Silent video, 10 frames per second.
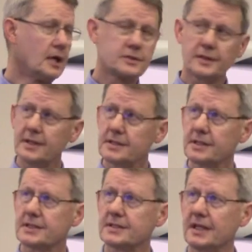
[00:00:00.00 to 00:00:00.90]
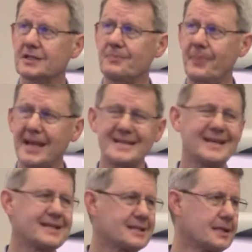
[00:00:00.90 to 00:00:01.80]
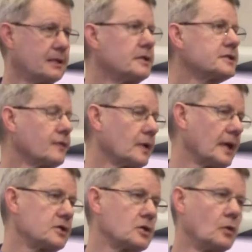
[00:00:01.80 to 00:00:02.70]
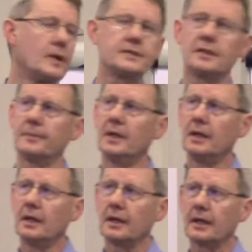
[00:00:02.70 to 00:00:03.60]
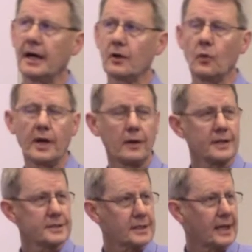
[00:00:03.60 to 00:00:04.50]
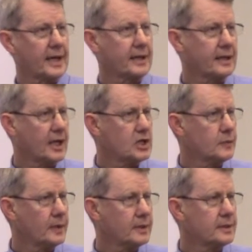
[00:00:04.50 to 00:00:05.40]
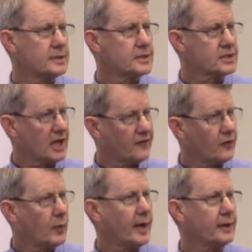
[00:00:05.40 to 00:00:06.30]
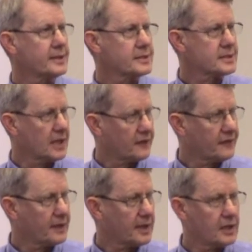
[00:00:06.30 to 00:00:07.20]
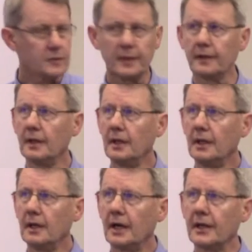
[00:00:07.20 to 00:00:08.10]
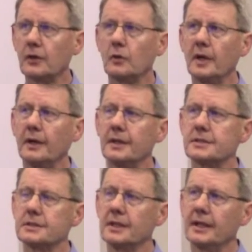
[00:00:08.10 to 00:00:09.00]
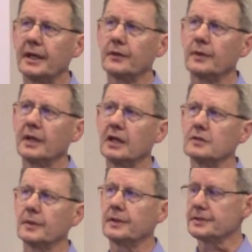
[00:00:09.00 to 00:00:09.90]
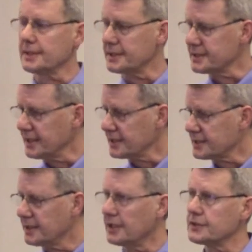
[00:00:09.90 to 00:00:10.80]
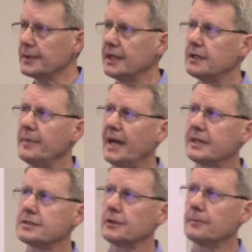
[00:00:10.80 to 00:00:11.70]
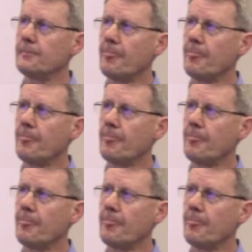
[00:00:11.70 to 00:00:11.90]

So these are the six basic skills of relational wisdom God awareness, God engagement, self awareness, self engagement, other awareness, and other engagement. Those are the six skills we need to master.